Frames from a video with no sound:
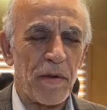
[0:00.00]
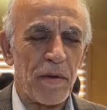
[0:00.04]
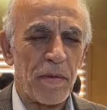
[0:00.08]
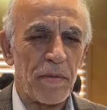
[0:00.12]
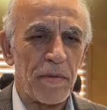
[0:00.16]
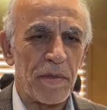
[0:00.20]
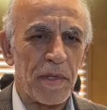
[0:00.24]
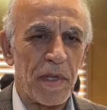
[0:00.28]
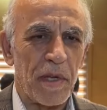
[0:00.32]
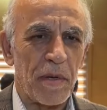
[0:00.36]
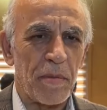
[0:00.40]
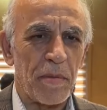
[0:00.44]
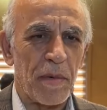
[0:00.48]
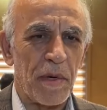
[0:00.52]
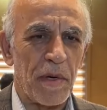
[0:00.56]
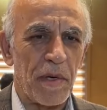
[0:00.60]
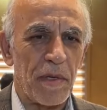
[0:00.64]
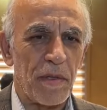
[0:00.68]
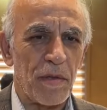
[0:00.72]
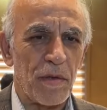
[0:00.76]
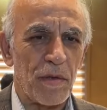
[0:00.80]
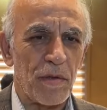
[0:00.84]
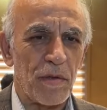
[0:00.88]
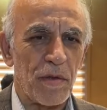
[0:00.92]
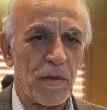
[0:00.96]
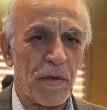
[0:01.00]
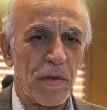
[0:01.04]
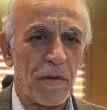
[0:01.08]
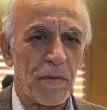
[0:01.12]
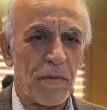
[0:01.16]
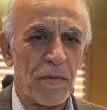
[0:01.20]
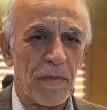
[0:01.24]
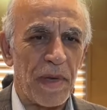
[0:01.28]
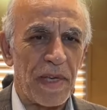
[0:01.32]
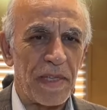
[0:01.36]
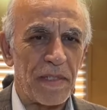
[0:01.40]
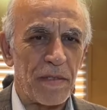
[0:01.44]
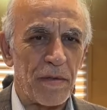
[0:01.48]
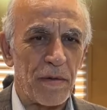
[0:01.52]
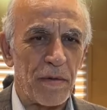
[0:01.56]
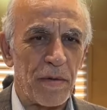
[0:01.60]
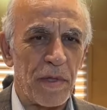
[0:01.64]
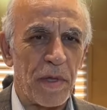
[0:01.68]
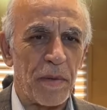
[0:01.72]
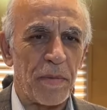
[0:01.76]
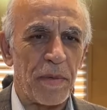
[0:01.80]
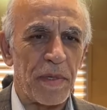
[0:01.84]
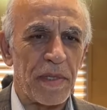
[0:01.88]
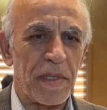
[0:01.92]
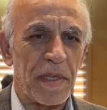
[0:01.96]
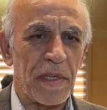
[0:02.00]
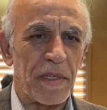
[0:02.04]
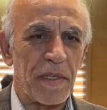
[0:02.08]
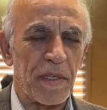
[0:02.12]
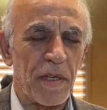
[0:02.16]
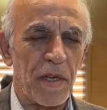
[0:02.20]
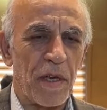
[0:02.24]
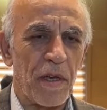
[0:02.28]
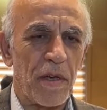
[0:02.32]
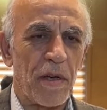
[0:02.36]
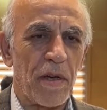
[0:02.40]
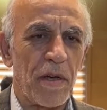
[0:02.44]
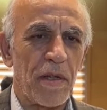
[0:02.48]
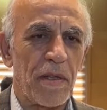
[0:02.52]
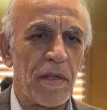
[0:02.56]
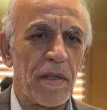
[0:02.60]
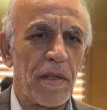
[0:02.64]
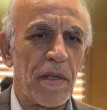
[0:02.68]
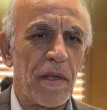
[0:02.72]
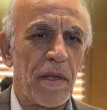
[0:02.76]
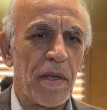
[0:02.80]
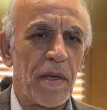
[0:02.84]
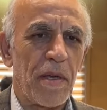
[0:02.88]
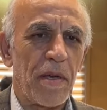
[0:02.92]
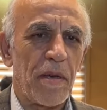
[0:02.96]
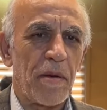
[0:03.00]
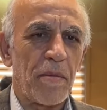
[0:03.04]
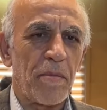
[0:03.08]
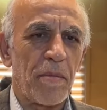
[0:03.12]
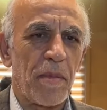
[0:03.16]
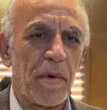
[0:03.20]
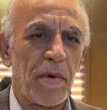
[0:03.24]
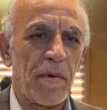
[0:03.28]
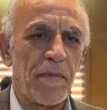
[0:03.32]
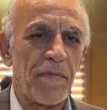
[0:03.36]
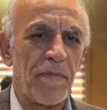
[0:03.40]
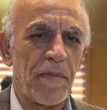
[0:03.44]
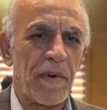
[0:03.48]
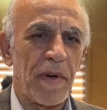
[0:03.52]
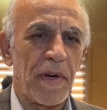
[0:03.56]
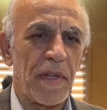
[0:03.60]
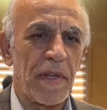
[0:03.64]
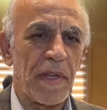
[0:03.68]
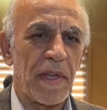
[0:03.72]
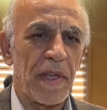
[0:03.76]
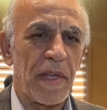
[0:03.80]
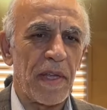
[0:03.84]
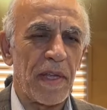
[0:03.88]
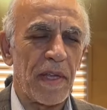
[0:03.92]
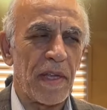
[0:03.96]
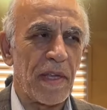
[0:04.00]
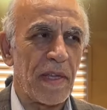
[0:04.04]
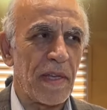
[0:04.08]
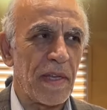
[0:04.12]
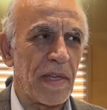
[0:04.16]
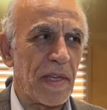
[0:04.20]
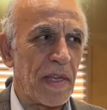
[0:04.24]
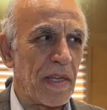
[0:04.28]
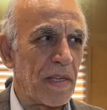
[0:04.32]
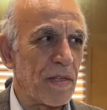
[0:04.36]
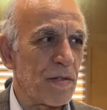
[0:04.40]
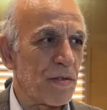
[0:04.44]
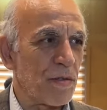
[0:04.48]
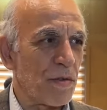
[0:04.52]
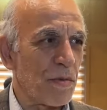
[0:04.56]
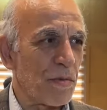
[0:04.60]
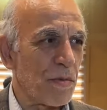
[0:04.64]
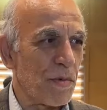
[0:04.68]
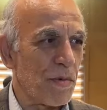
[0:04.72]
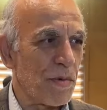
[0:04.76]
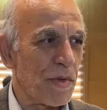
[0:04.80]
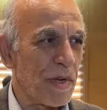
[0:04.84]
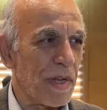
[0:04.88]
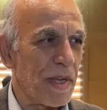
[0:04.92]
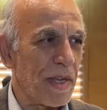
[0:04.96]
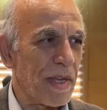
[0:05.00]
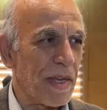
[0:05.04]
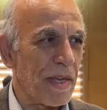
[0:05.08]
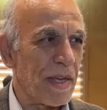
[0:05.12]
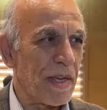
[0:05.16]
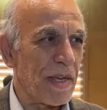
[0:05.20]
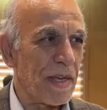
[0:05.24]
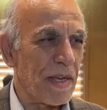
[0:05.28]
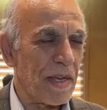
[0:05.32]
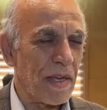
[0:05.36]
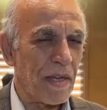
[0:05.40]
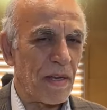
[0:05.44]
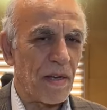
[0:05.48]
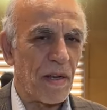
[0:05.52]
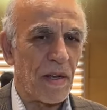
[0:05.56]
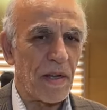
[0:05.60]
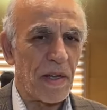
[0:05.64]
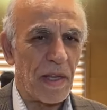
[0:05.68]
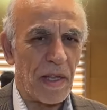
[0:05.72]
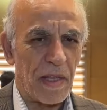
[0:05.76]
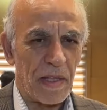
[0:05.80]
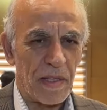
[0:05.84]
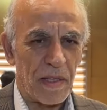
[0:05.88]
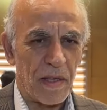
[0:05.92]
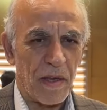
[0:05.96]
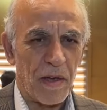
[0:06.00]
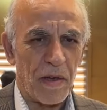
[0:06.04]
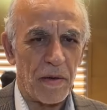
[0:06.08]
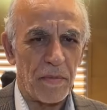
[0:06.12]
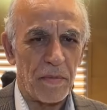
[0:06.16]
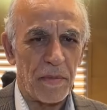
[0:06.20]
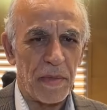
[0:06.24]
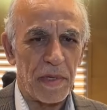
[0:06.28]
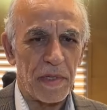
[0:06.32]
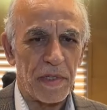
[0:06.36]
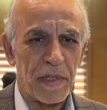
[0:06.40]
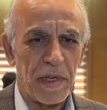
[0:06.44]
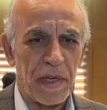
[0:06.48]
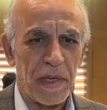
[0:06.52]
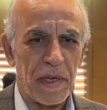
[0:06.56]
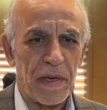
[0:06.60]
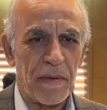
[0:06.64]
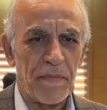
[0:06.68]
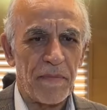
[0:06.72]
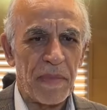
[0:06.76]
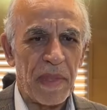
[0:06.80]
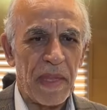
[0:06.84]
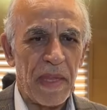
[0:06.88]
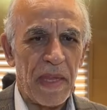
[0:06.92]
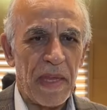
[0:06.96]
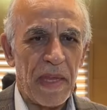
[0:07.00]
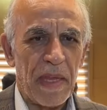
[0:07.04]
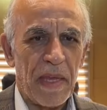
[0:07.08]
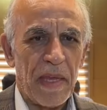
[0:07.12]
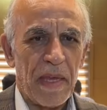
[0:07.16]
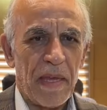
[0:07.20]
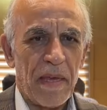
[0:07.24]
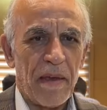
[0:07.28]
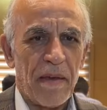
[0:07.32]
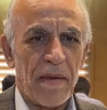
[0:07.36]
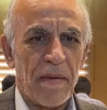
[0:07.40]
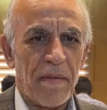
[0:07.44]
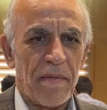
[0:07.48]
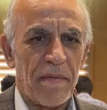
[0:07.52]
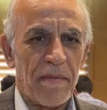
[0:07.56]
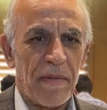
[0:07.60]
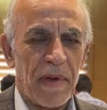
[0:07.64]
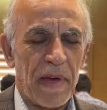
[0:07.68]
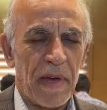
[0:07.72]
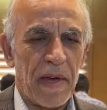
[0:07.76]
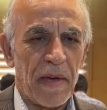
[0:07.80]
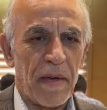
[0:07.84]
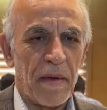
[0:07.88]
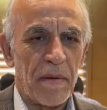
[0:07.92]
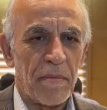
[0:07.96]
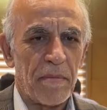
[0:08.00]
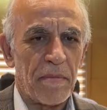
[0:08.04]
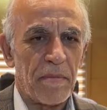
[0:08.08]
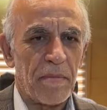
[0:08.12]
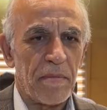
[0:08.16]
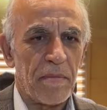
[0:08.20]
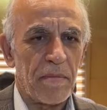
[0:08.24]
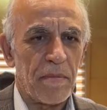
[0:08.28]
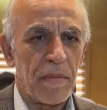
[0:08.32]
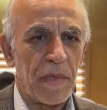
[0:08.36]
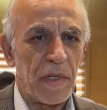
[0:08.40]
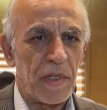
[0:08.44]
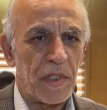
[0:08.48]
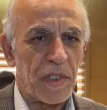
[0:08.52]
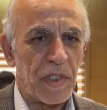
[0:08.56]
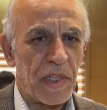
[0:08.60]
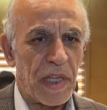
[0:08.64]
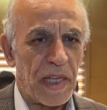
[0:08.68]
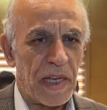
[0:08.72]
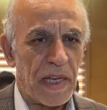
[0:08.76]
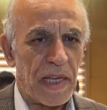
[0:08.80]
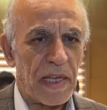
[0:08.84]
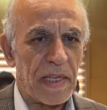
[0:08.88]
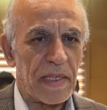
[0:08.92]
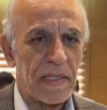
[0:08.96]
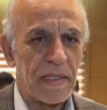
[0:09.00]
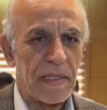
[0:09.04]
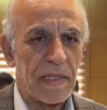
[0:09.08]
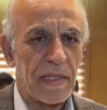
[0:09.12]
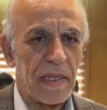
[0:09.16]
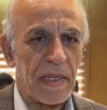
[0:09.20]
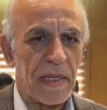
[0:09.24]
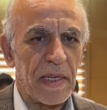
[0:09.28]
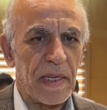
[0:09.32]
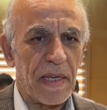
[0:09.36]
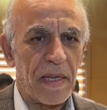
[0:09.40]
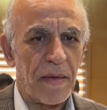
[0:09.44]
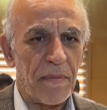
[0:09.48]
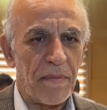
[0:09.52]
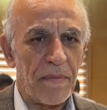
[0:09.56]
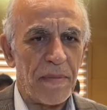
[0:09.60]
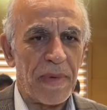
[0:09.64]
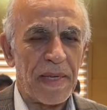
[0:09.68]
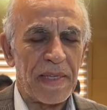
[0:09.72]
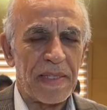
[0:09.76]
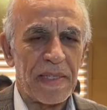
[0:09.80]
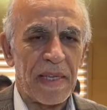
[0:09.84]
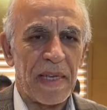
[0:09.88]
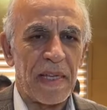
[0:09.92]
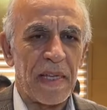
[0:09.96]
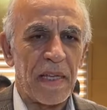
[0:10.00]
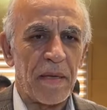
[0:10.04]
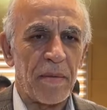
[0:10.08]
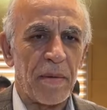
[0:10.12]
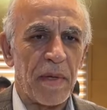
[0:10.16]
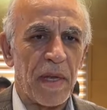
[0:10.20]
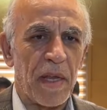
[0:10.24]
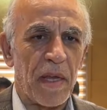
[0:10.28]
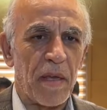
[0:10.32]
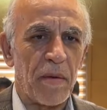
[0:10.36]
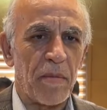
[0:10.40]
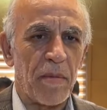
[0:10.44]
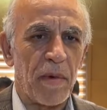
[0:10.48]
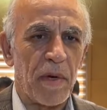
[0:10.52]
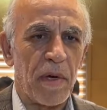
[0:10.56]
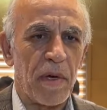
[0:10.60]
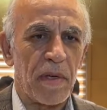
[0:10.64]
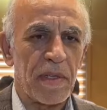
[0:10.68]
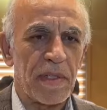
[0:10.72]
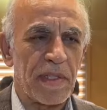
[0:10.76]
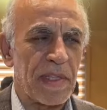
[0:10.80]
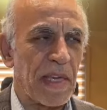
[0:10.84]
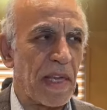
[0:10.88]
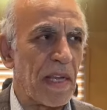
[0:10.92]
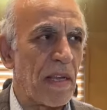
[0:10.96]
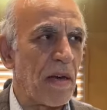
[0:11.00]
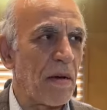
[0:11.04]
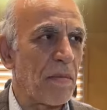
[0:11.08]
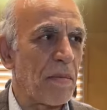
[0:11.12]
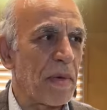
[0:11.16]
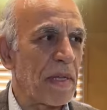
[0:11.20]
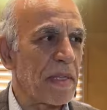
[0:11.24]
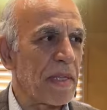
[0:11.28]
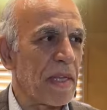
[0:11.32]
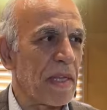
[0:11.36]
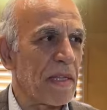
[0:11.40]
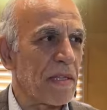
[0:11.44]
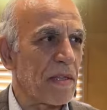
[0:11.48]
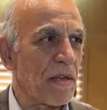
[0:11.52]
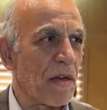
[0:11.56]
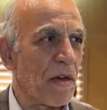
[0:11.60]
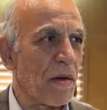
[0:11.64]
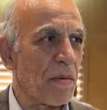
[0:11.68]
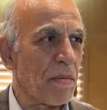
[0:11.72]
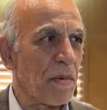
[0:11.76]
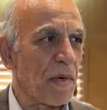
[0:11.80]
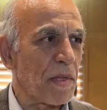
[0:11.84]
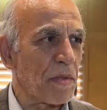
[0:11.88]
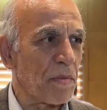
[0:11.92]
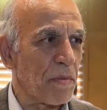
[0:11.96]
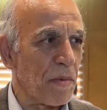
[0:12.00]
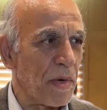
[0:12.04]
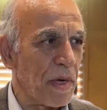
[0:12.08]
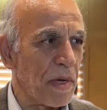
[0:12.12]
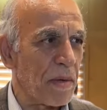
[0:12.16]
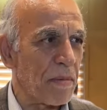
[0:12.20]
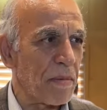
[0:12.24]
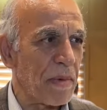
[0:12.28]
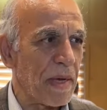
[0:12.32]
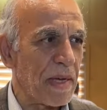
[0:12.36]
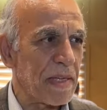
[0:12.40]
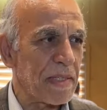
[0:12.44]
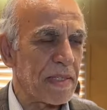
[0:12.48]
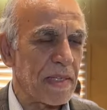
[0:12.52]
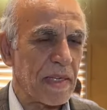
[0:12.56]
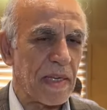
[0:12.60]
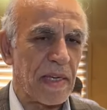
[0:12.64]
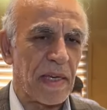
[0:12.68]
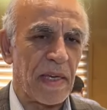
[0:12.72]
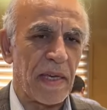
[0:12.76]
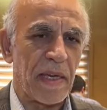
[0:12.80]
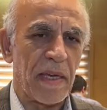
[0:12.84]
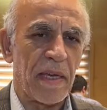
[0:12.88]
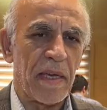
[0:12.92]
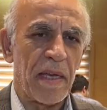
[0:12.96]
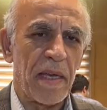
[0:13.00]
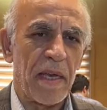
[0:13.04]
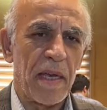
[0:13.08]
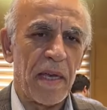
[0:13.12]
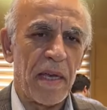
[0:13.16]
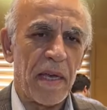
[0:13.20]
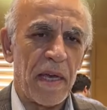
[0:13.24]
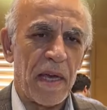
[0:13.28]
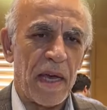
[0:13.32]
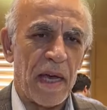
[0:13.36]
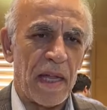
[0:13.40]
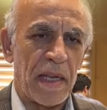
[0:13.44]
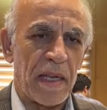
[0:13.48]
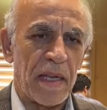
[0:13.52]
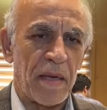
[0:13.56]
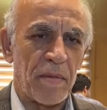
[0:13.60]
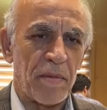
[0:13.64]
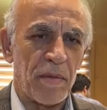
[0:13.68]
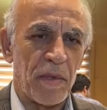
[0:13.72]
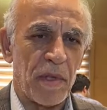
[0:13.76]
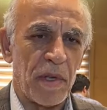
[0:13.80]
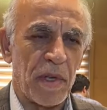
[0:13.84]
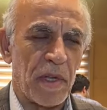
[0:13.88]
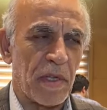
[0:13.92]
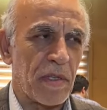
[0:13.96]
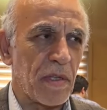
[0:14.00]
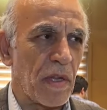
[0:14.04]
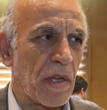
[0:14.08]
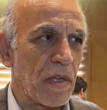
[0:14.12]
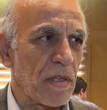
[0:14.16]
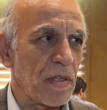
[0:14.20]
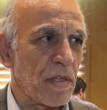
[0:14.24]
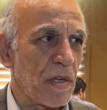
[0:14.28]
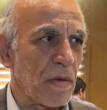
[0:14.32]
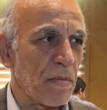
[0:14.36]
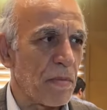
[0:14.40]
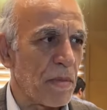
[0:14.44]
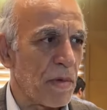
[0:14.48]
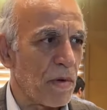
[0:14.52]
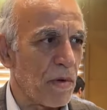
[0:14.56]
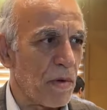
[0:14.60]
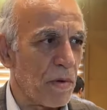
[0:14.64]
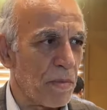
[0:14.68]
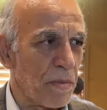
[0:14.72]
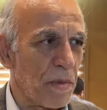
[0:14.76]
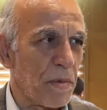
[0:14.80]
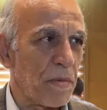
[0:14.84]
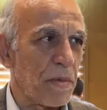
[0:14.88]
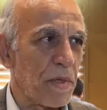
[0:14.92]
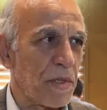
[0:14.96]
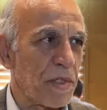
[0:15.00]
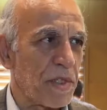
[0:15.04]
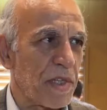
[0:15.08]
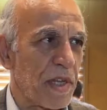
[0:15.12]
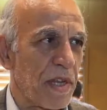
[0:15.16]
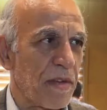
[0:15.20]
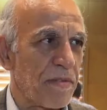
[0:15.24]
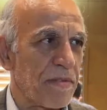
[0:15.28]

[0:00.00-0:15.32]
We are expecting, by God's willing, that Mister Pezeshkian would be the next president and the winner of this competition with the definite vote of the people of Iran. The important issue for us is the legitimacy of these elections, and up to now, by the grace of God, everything is going smoothly. As you're